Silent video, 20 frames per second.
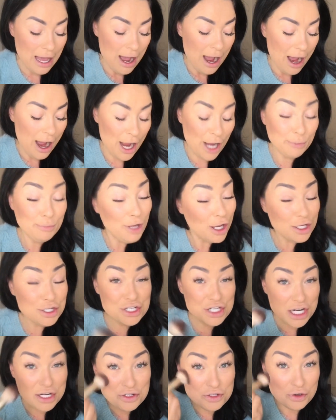I'm not
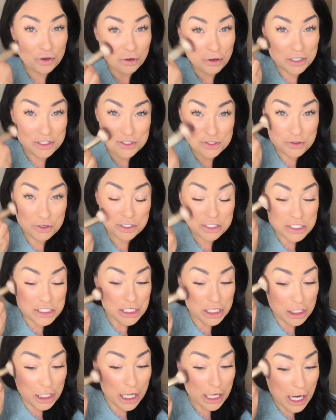gentle, as you can see.
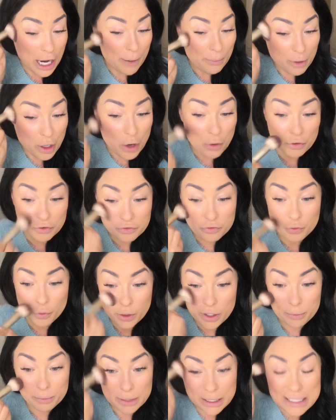Like, I'm going for
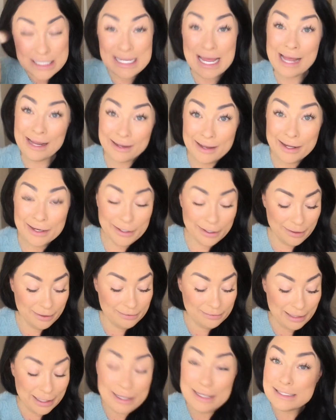it because I gotta,
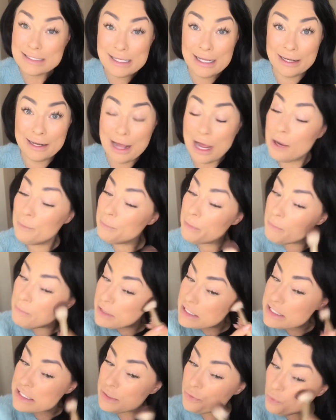like I said, I'm a
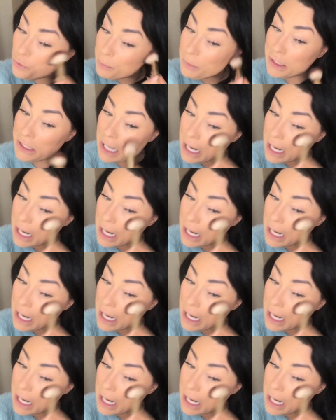busy woman.